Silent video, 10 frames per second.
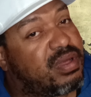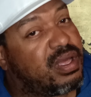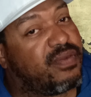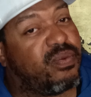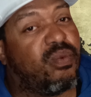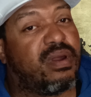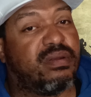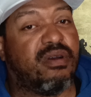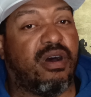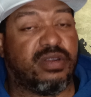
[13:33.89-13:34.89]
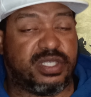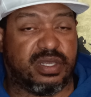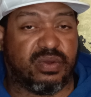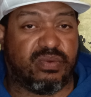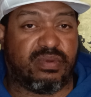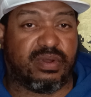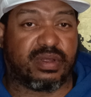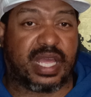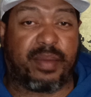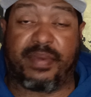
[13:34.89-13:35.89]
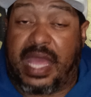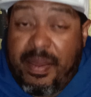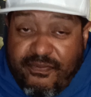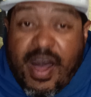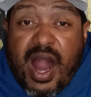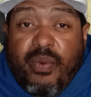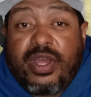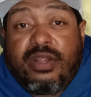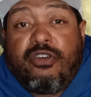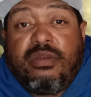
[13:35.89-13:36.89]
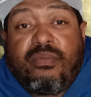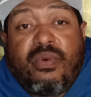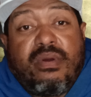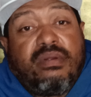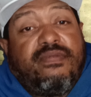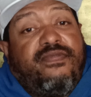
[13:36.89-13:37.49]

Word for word: if you want to also keep following, learning more,